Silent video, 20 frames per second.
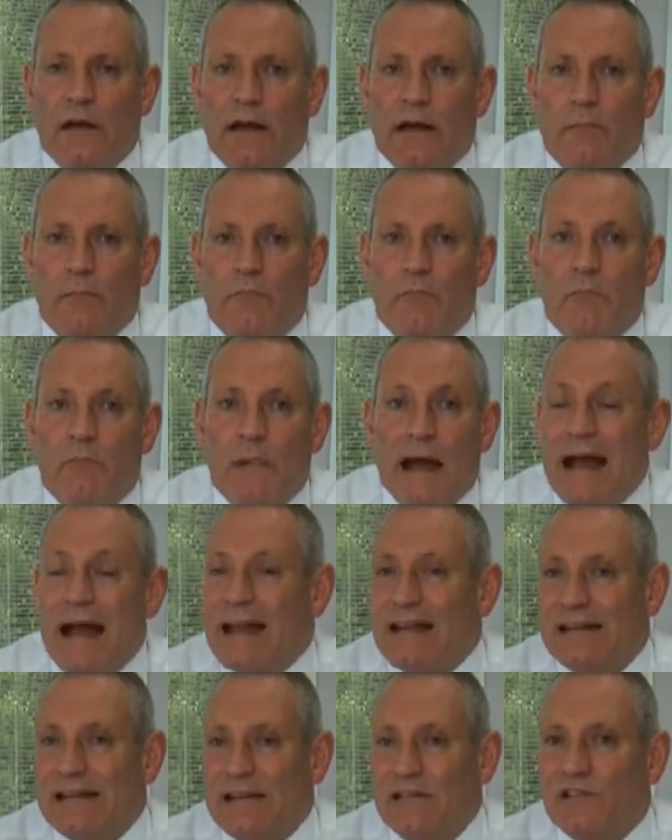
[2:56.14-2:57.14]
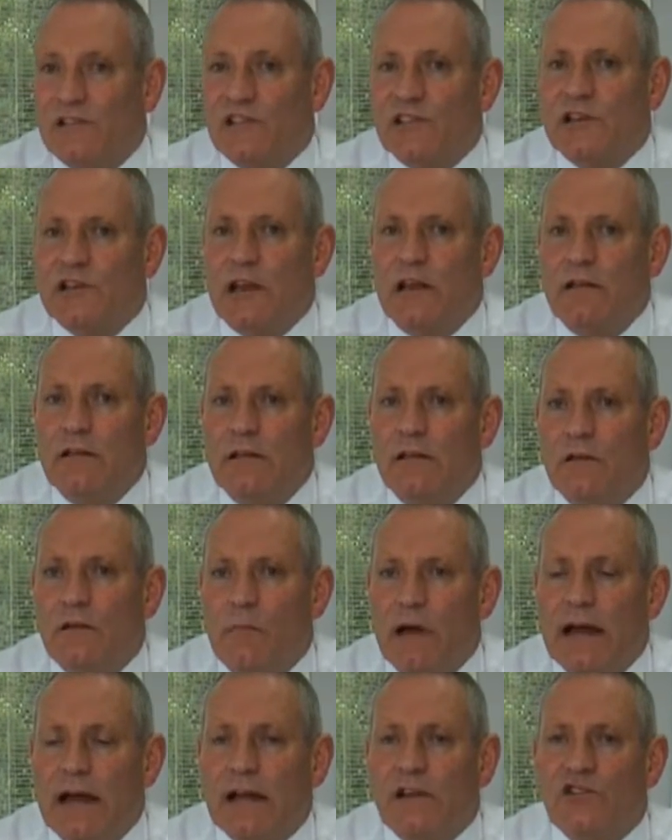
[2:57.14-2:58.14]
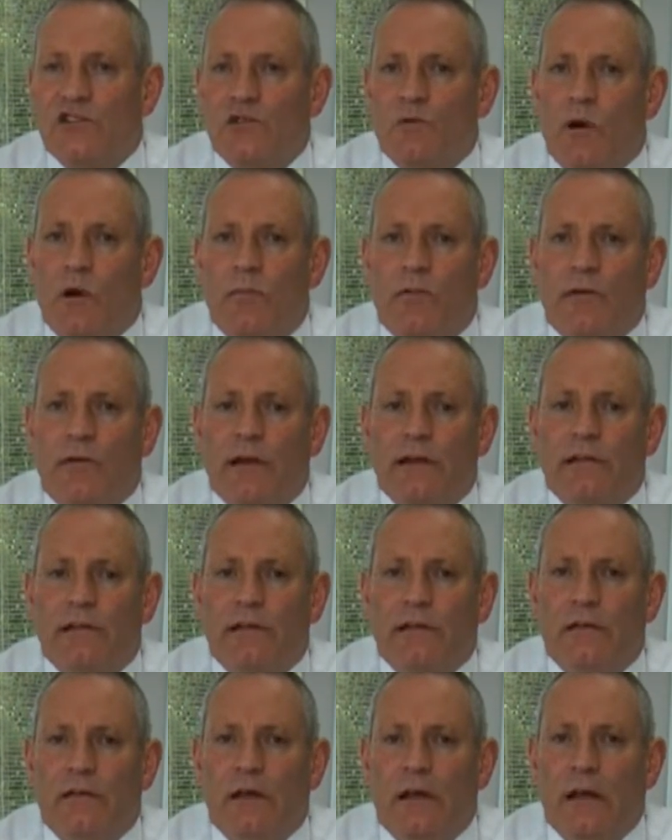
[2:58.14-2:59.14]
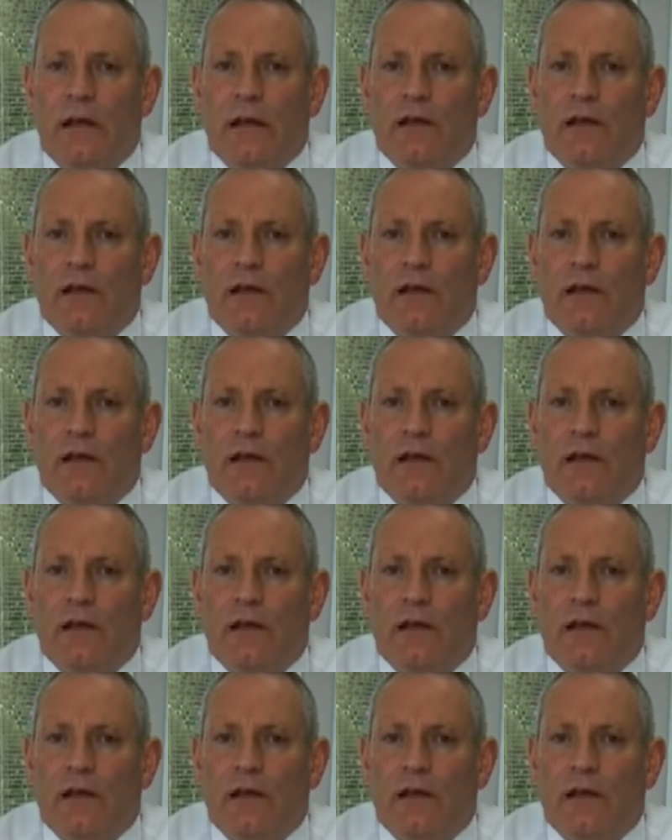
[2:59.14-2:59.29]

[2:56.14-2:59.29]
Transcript: market understanding, the markets you operate in,